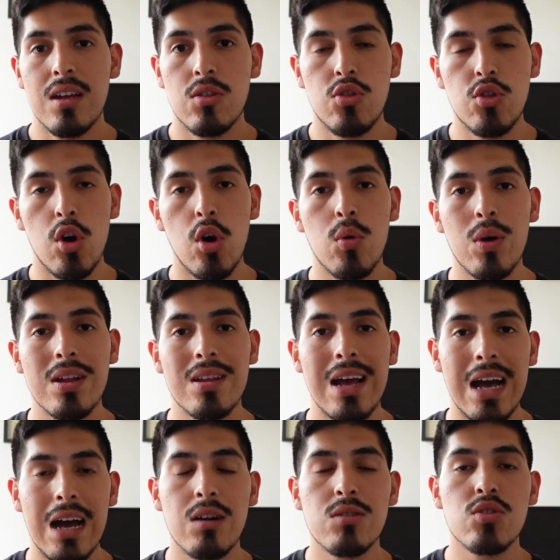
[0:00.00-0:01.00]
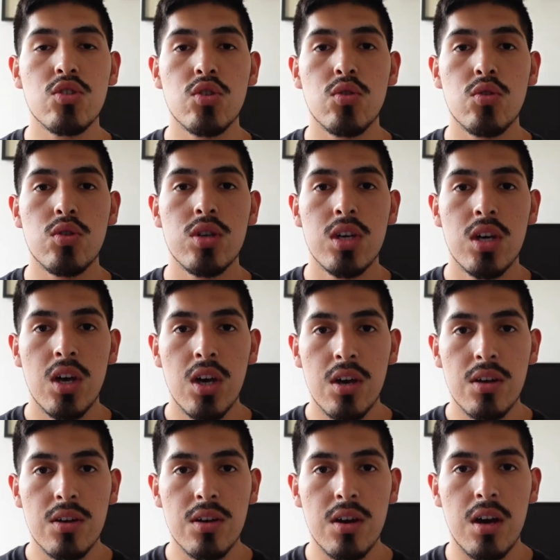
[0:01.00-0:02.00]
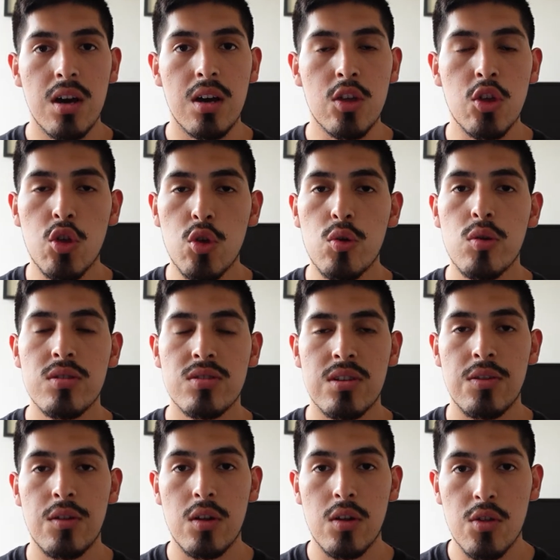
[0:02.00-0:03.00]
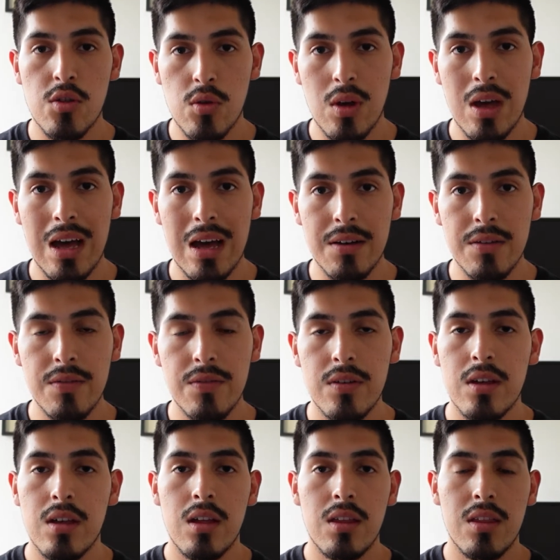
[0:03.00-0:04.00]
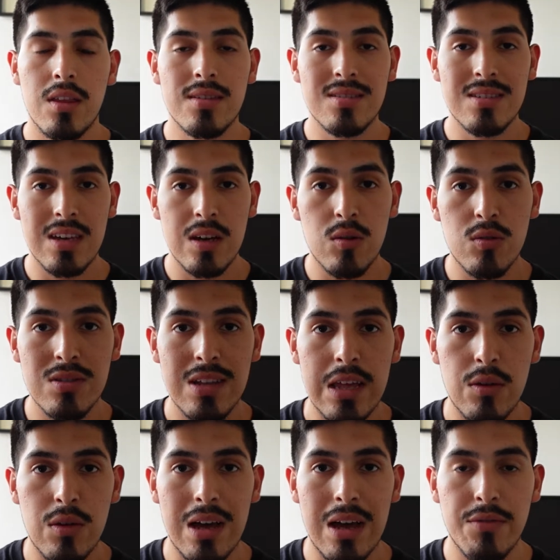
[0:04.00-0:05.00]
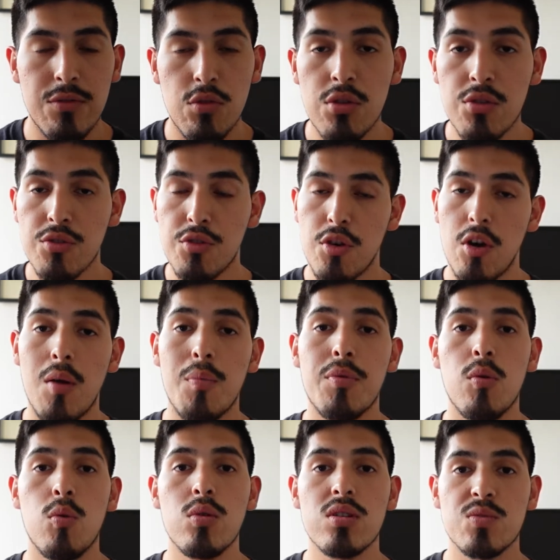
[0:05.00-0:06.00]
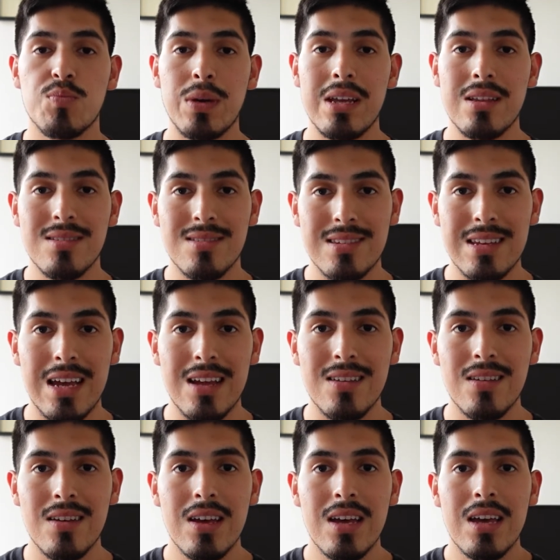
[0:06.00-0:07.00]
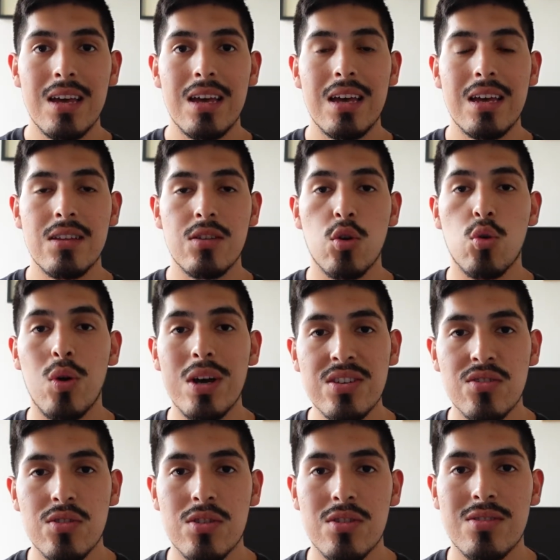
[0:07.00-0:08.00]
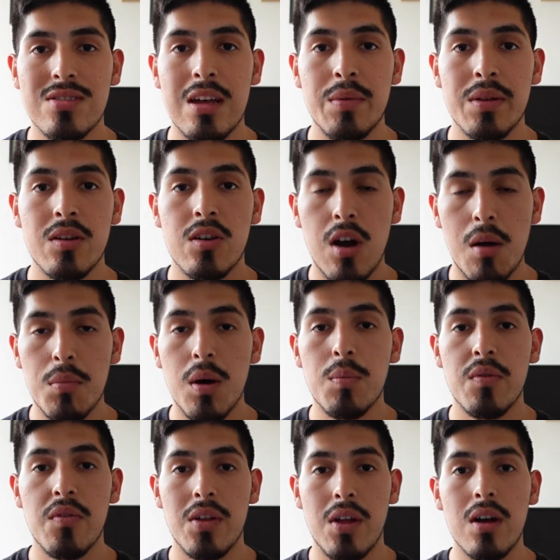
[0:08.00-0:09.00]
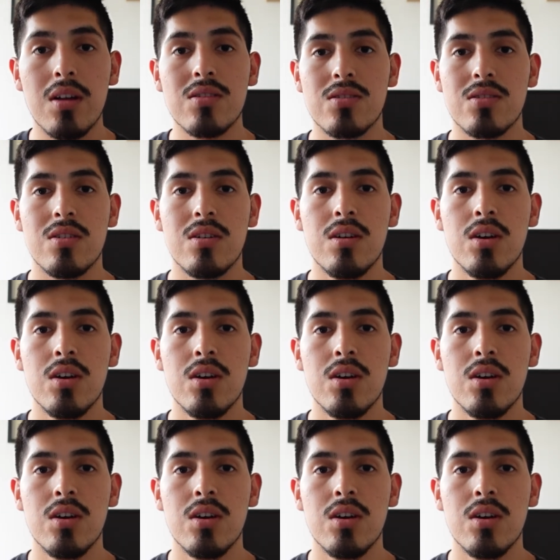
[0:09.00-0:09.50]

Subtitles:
knowing how to use the knowledge you have, the skills that you have to interpret what's being said in the question stem and come up with an answer.